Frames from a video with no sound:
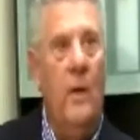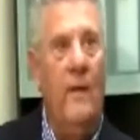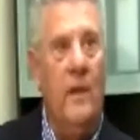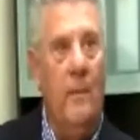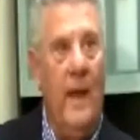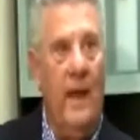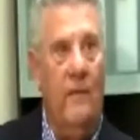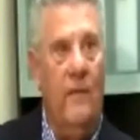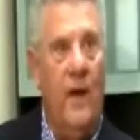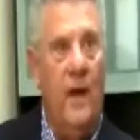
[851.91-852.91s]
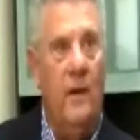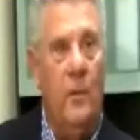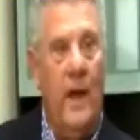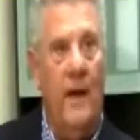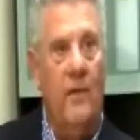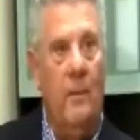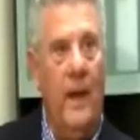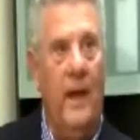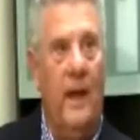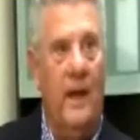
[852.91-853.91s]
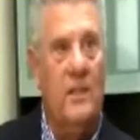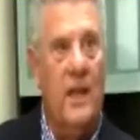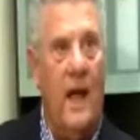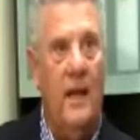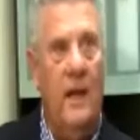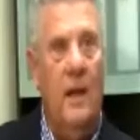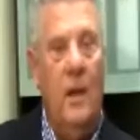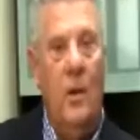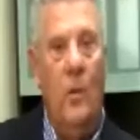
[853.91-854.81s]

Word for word: we have to make it fun. We have to make it exciting.